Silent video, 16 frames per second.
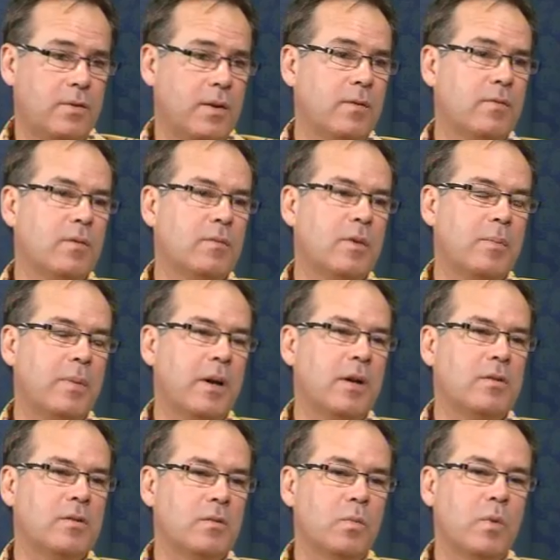given the
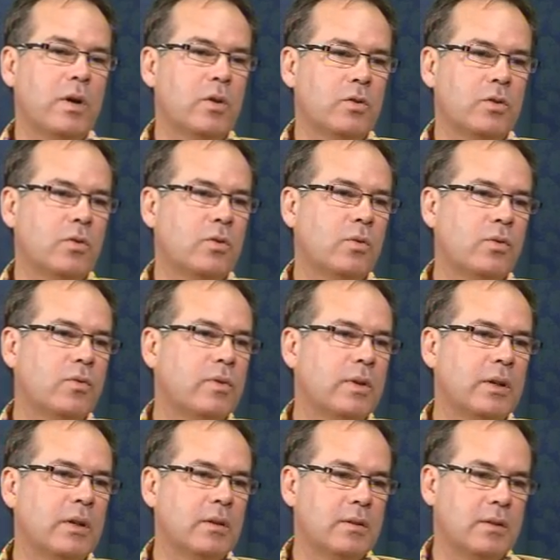patient 1 or 2 or
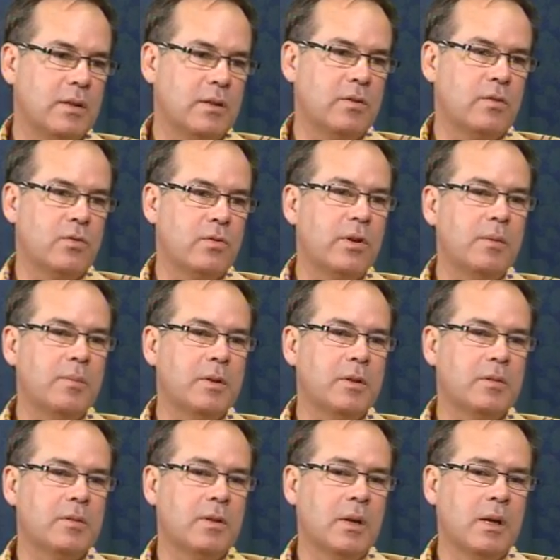3 decent
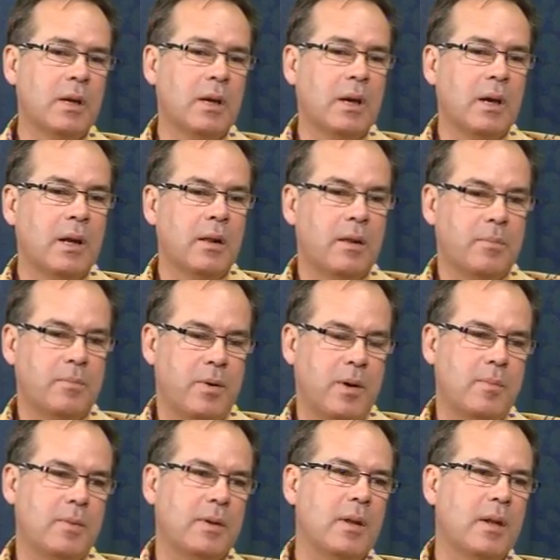treatments, then
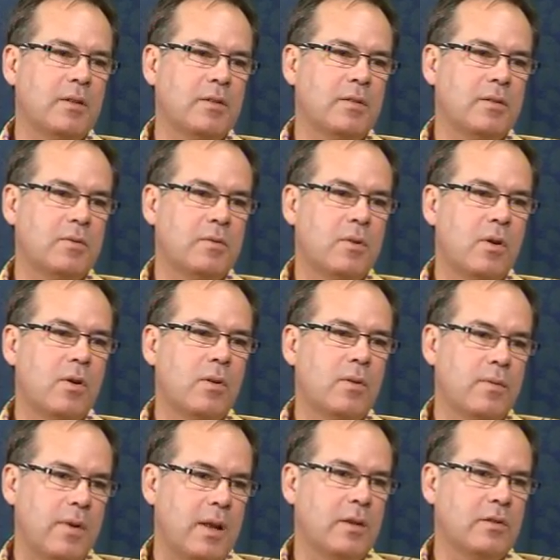probably that's the role
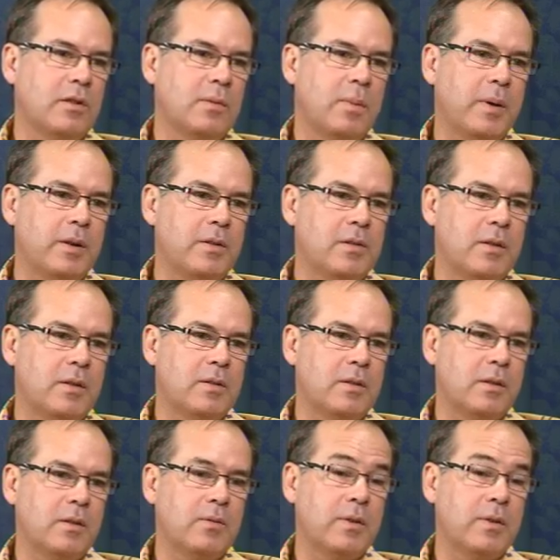of allergy patch testing.